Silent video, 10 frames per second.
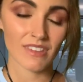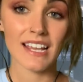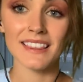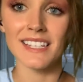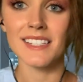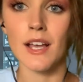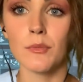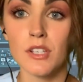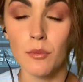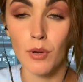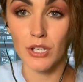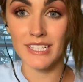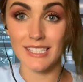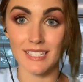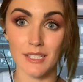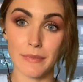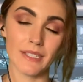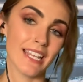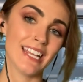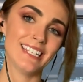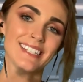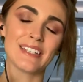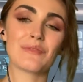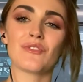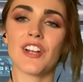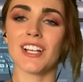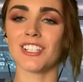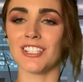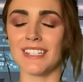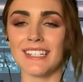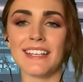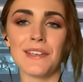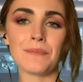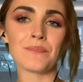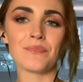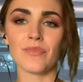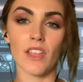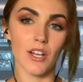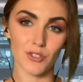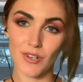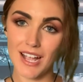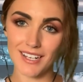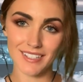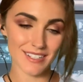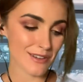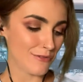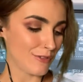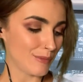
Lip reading: And this helps our bodies to smell nice and fresh and attractive.